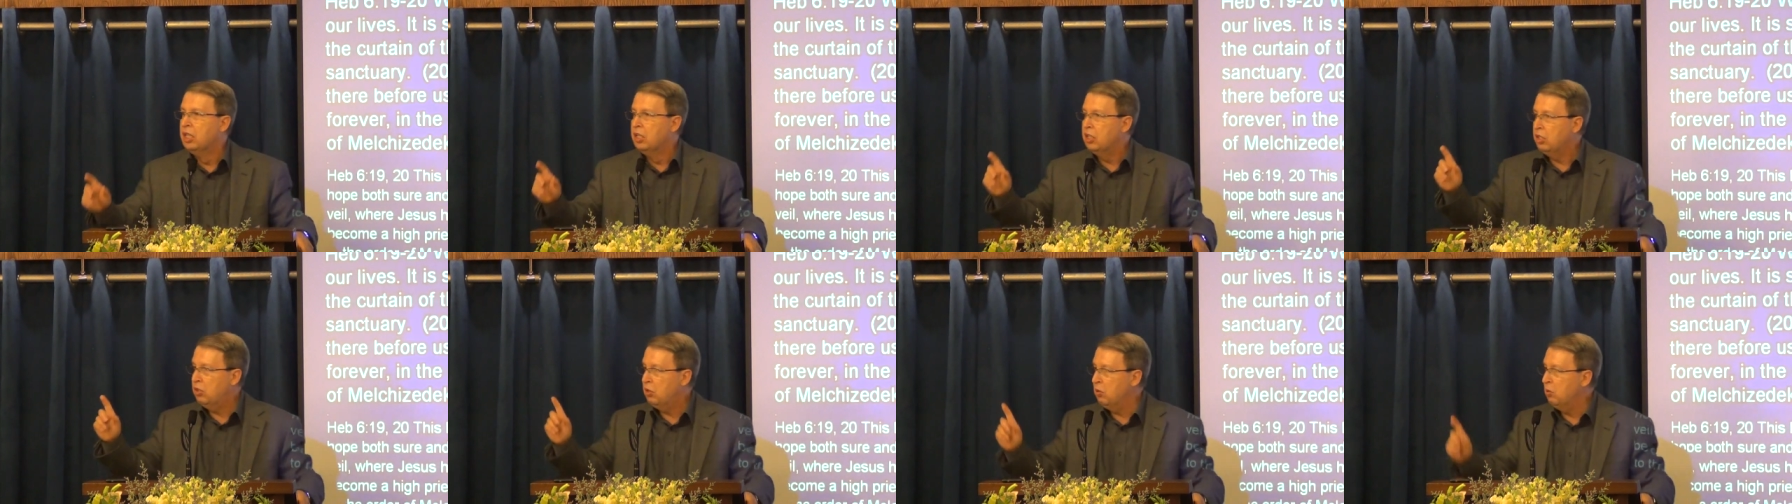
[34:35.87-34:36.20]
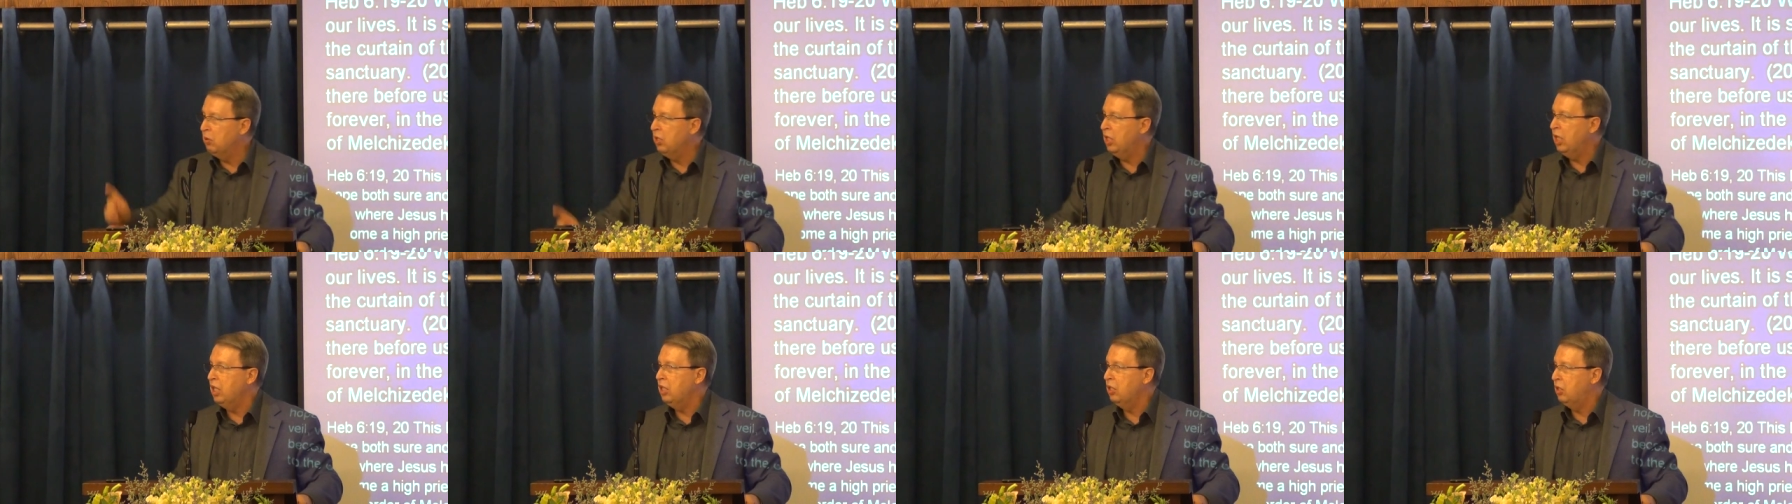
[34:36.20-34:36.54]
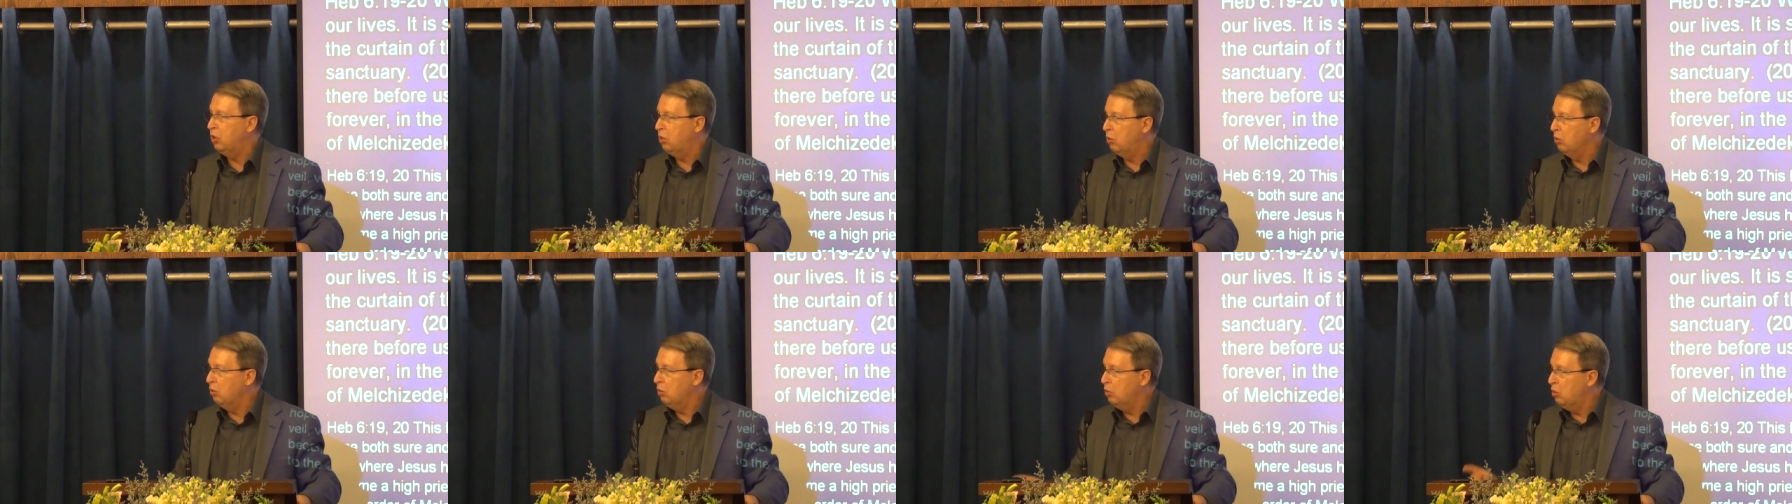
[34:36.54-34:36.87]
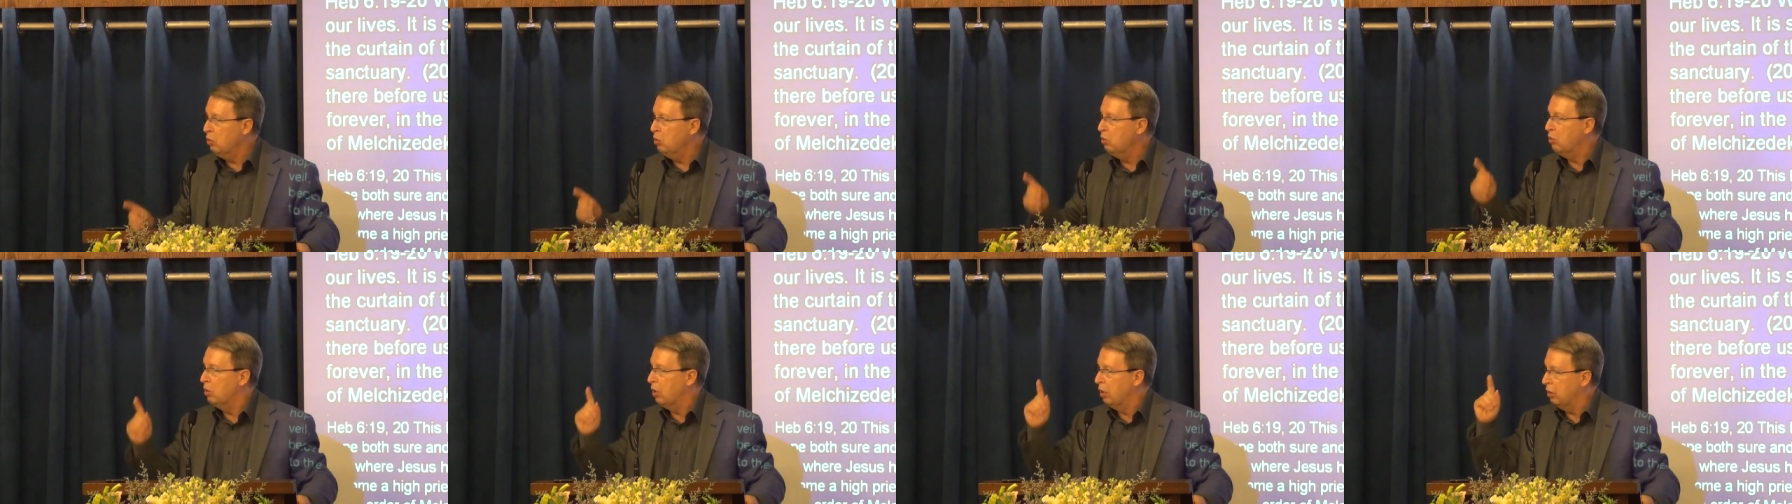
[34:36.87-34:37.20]
You need to
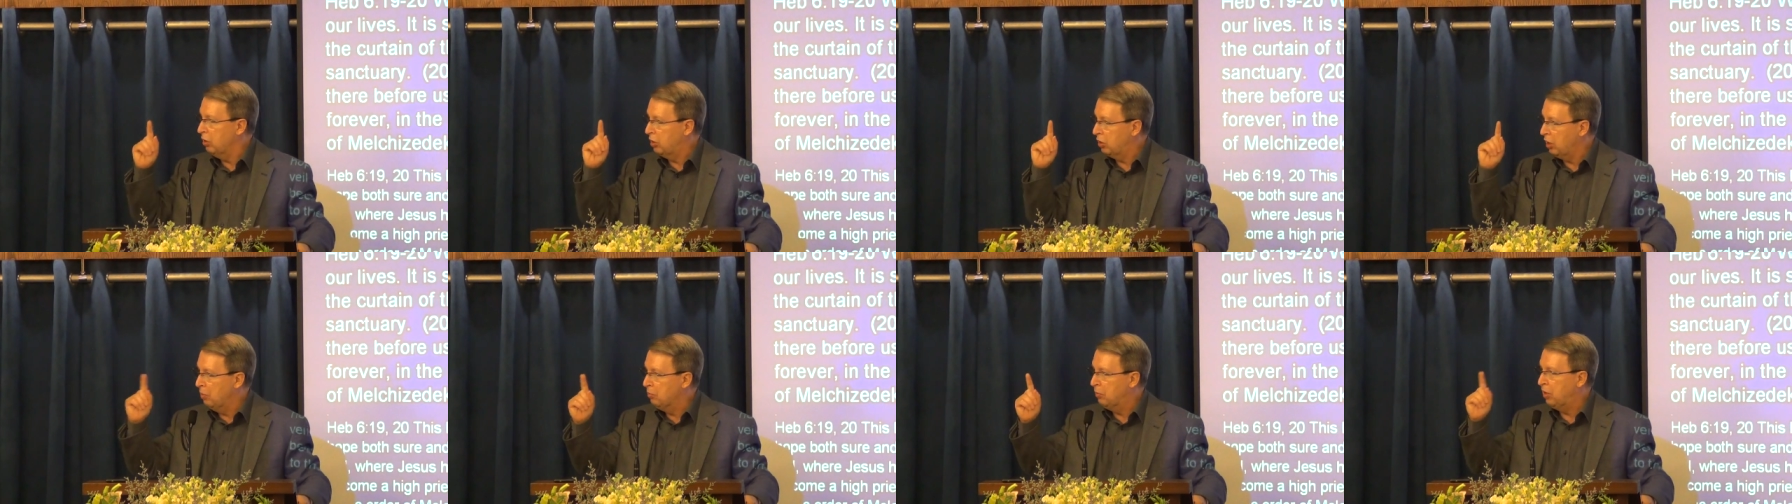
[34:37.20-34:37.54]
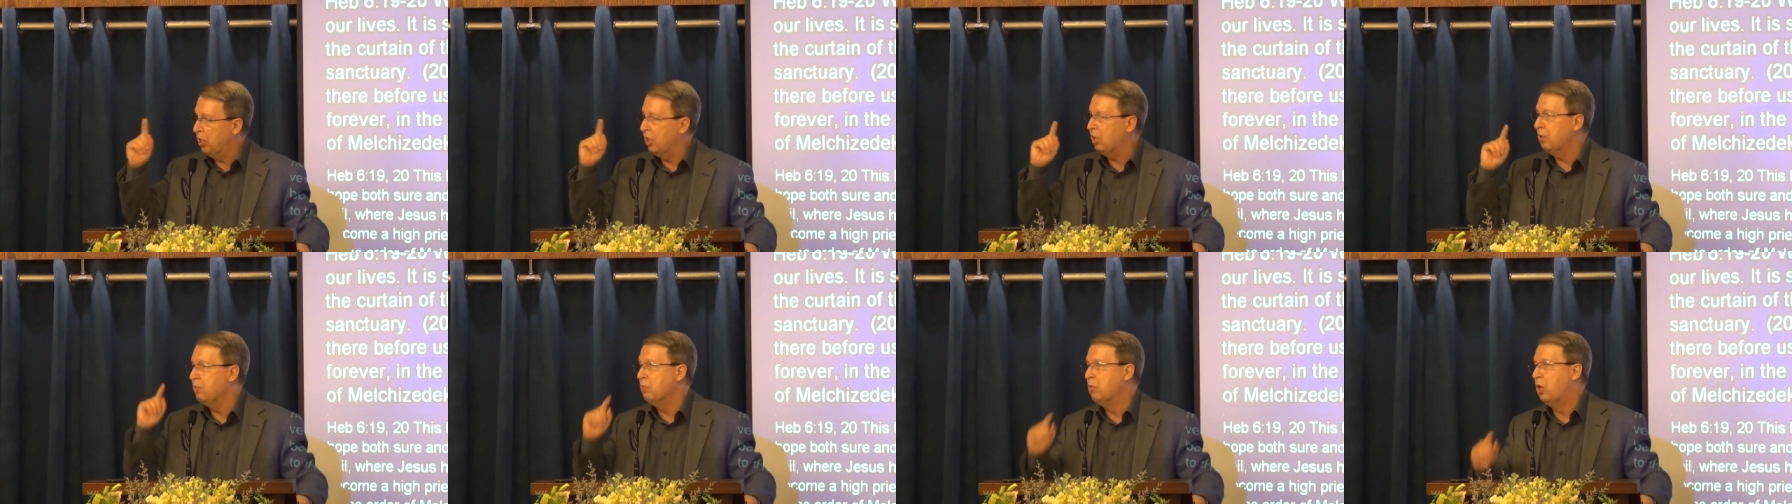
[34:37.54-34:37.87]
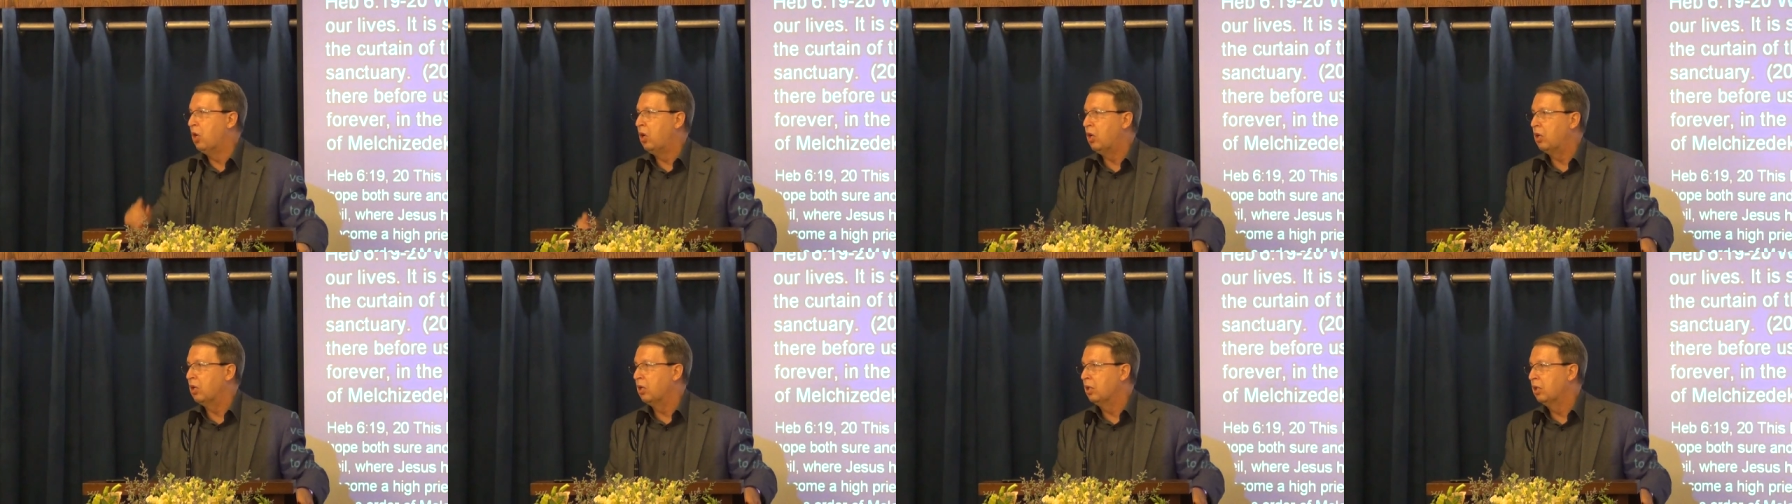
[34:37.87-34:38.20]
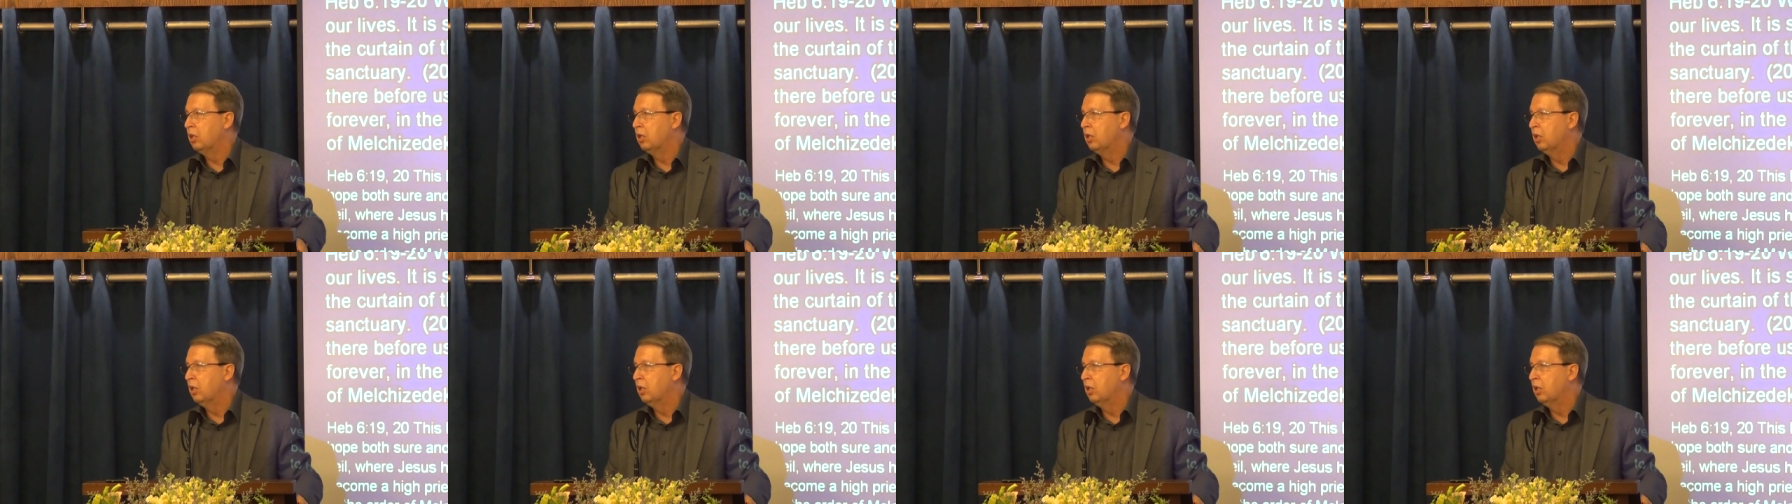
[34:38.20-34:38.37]
do something more.